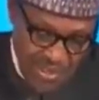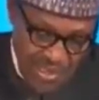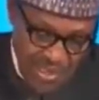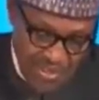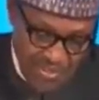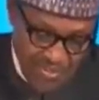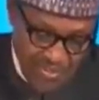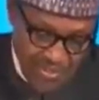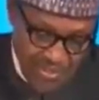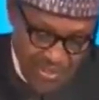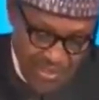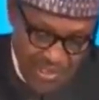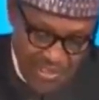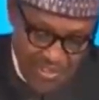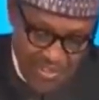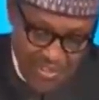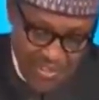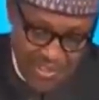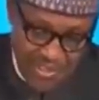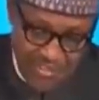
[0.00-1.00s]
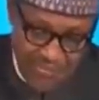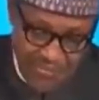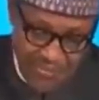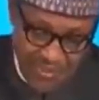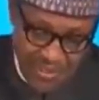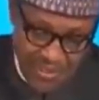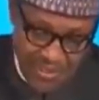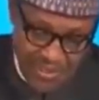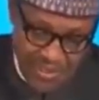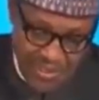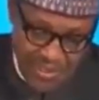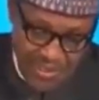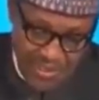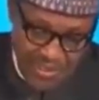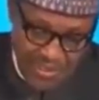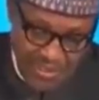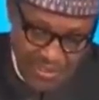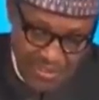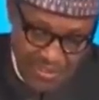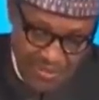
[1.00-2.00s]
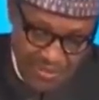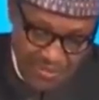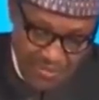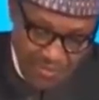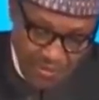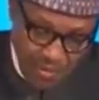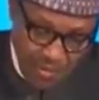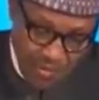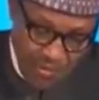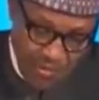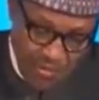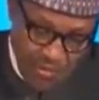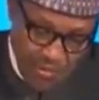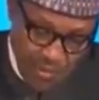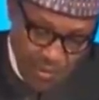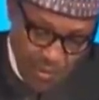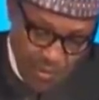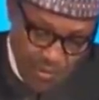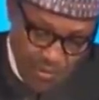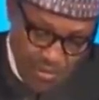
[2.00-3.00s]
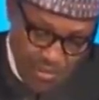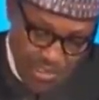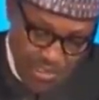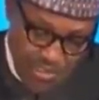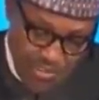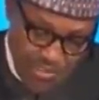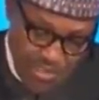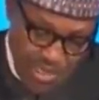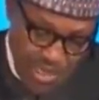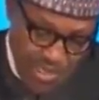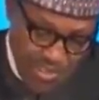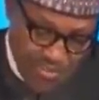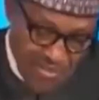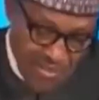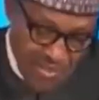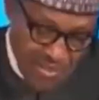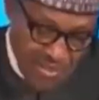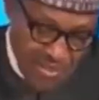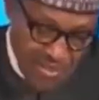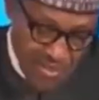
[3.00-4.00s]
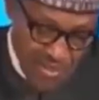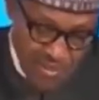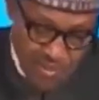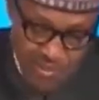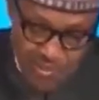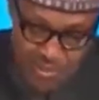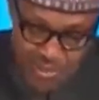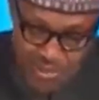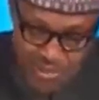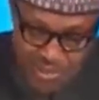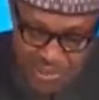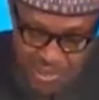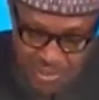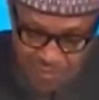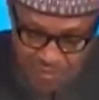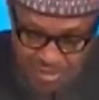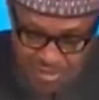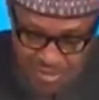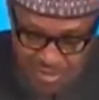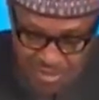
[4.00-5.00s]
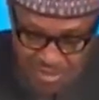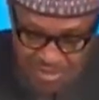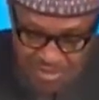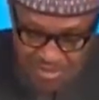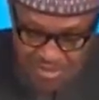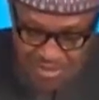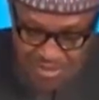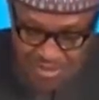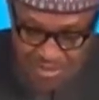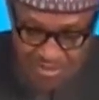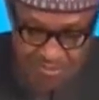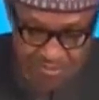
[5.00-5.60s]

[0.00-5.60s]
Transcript: has shrunk significantly from its original size due to climate change.